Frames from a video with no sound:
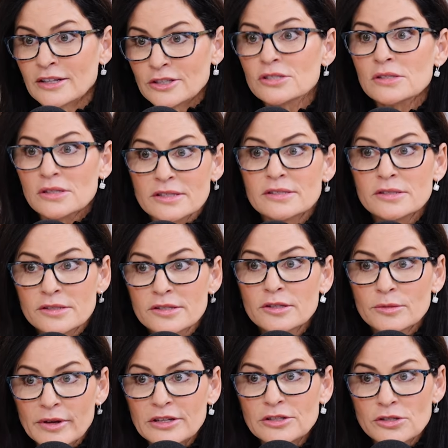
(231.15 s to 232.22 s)
I just listen
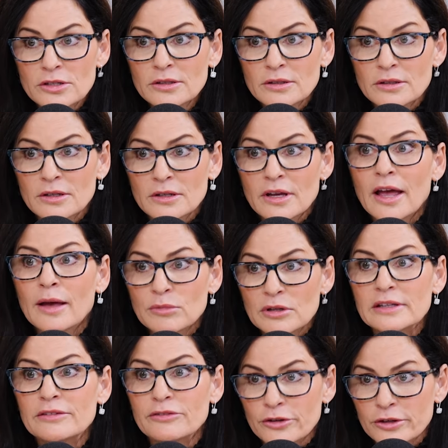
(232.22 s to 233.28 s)
to the patient and
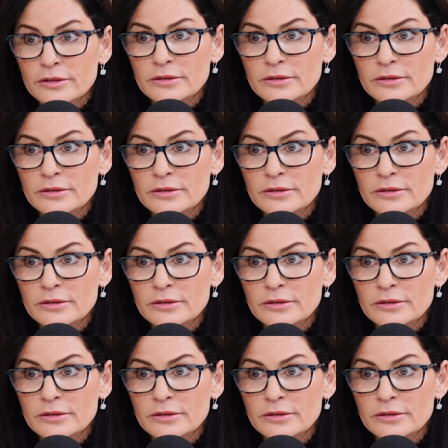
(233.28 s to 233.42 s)
believe